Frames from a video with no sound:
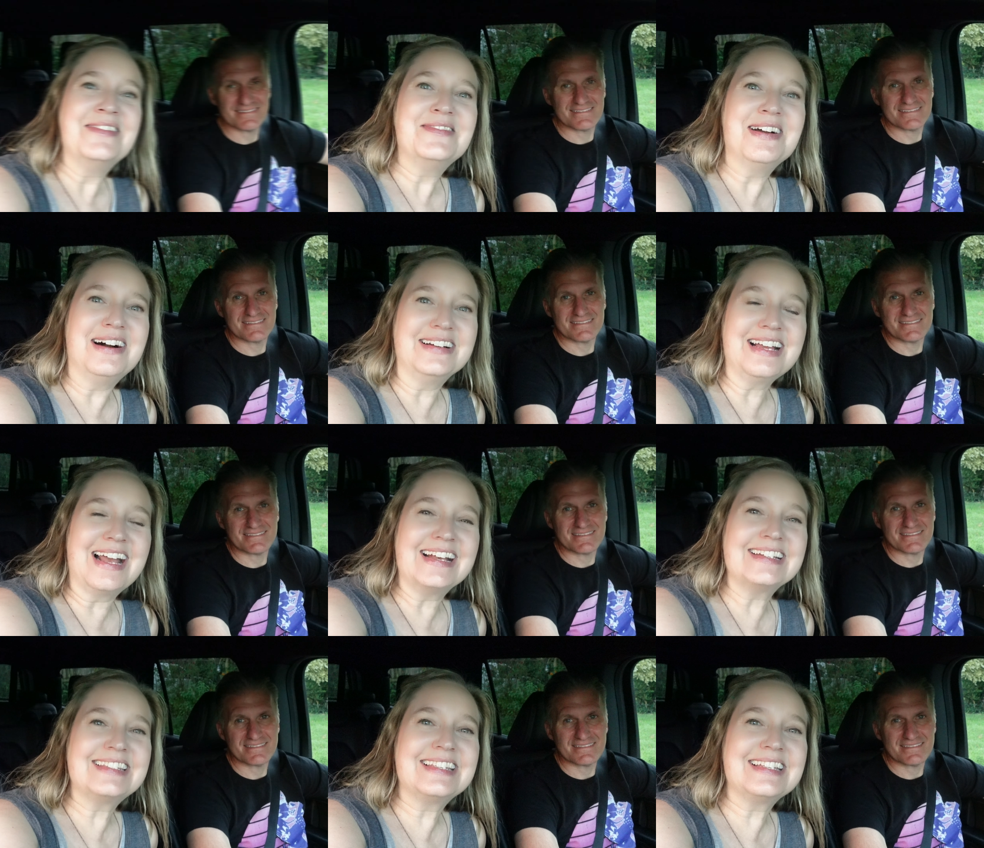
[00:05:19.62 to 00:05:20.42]
Speaker 1: Well
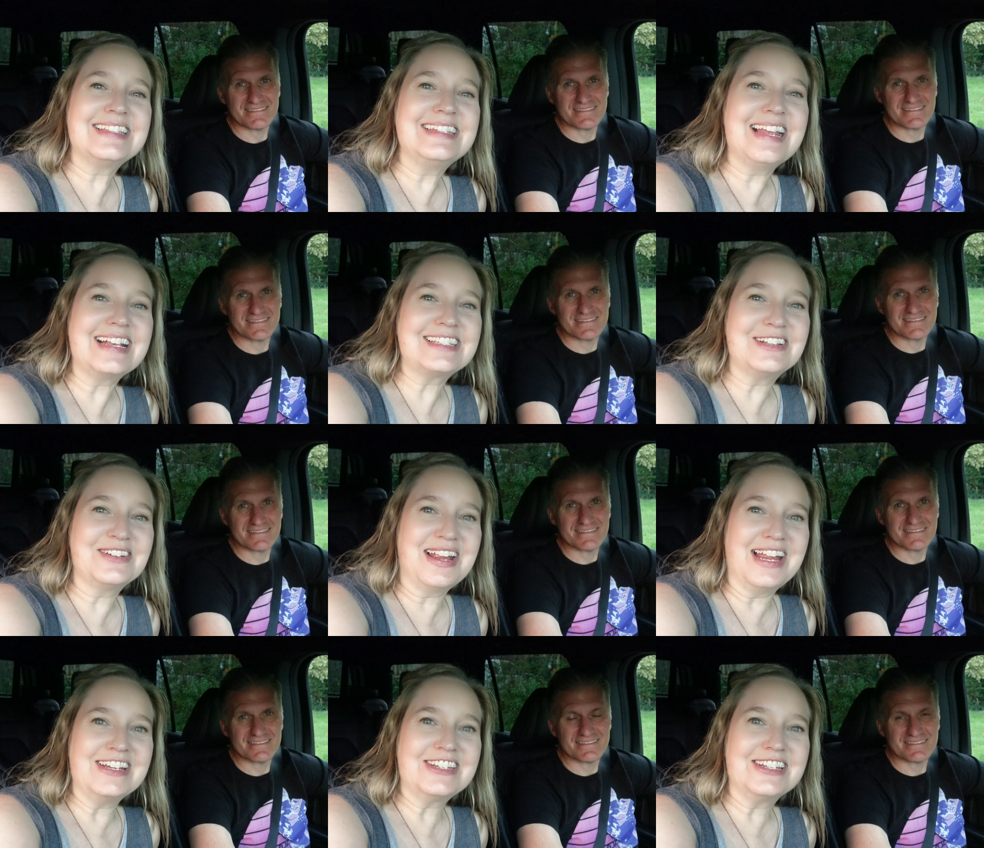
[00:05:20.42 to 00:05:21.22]
guys, this next
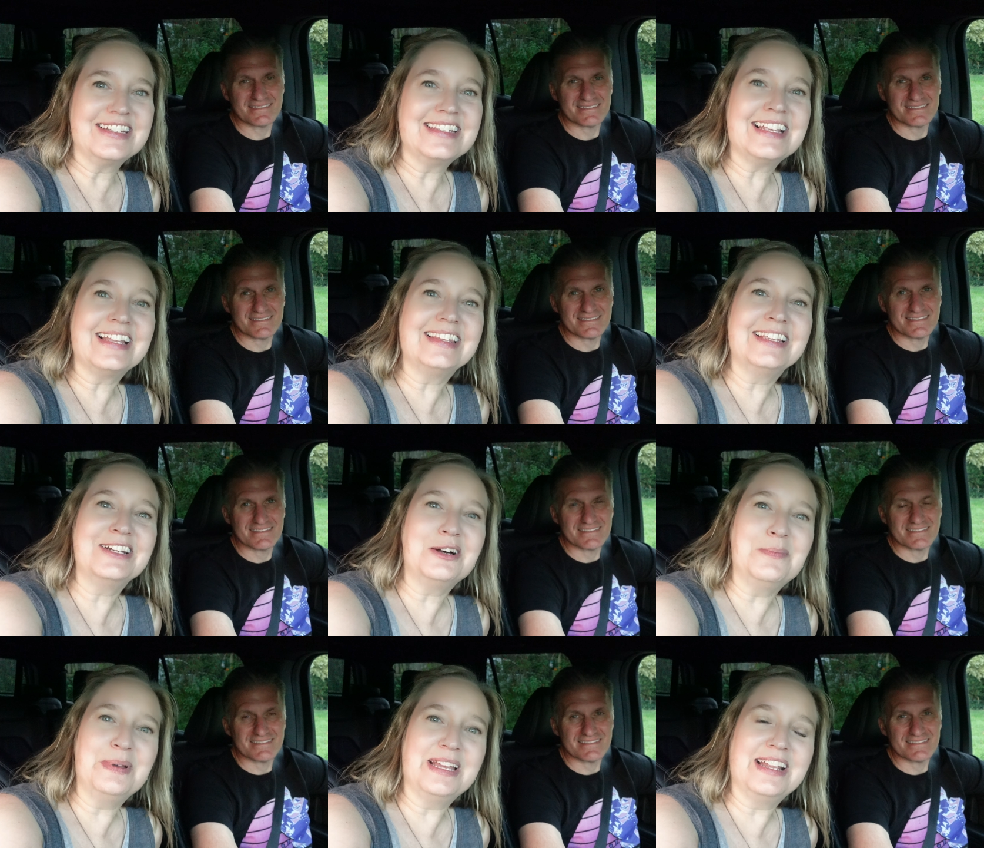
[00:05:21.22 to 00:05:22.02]
location's a
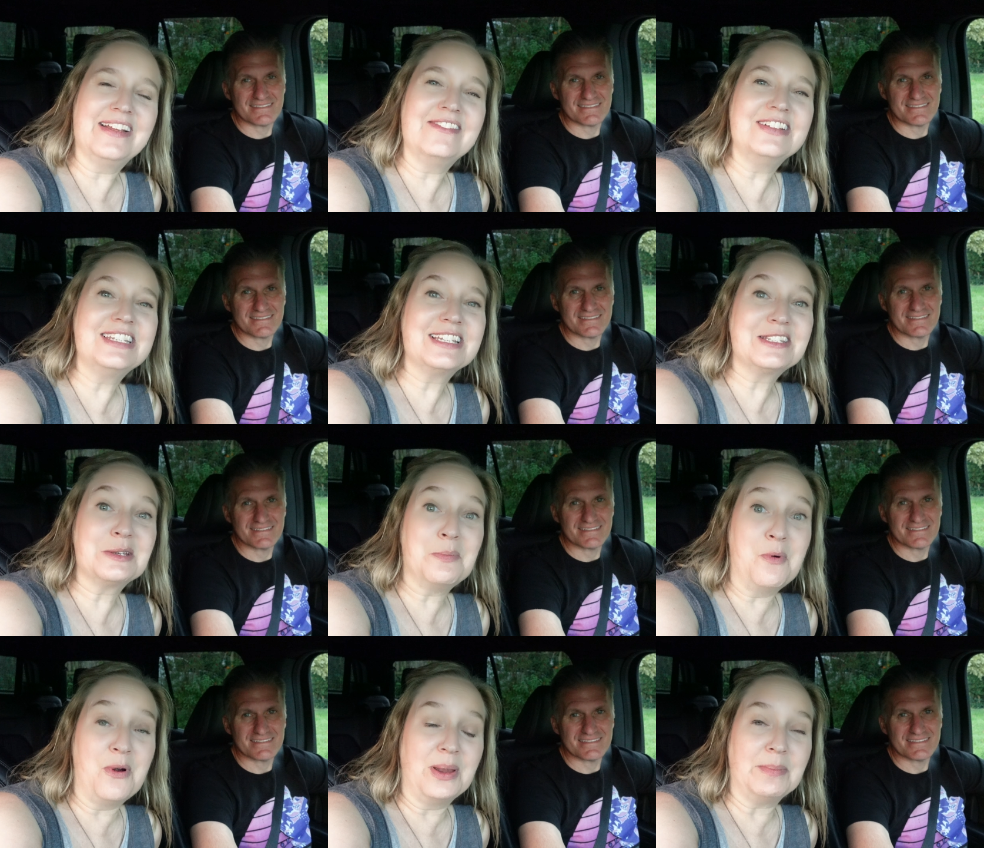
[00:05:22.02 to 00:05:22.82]
little bit of a
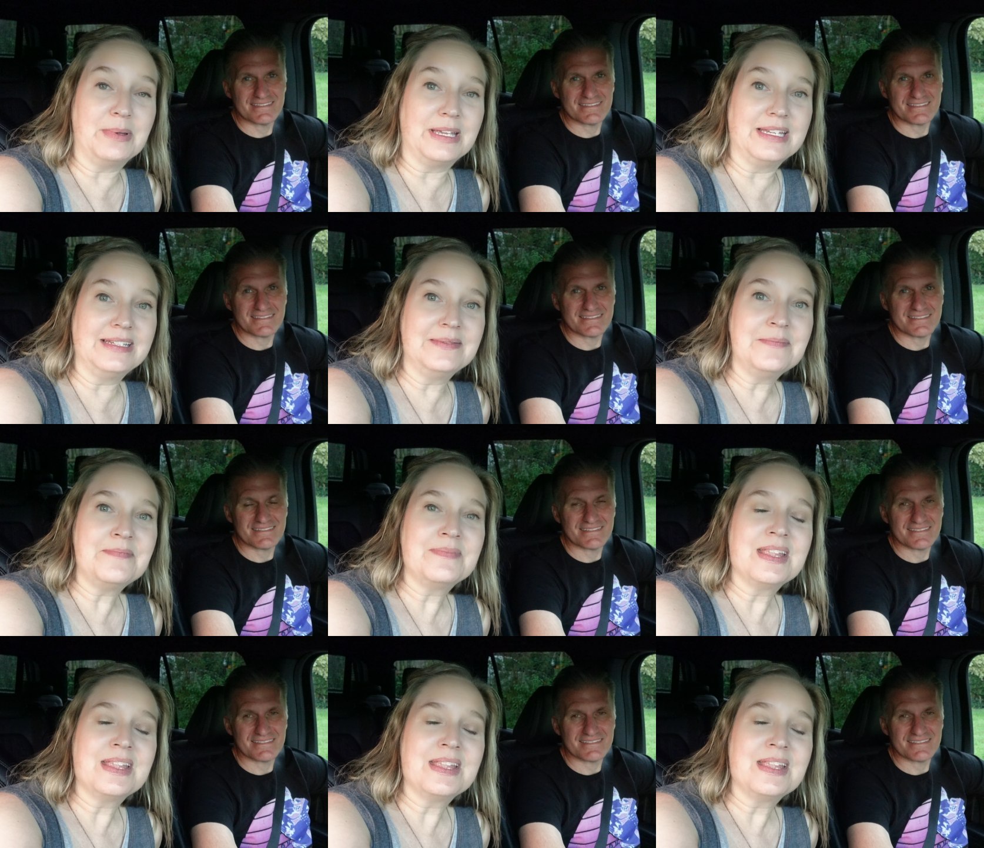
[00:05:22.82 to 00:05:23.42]
disappointment.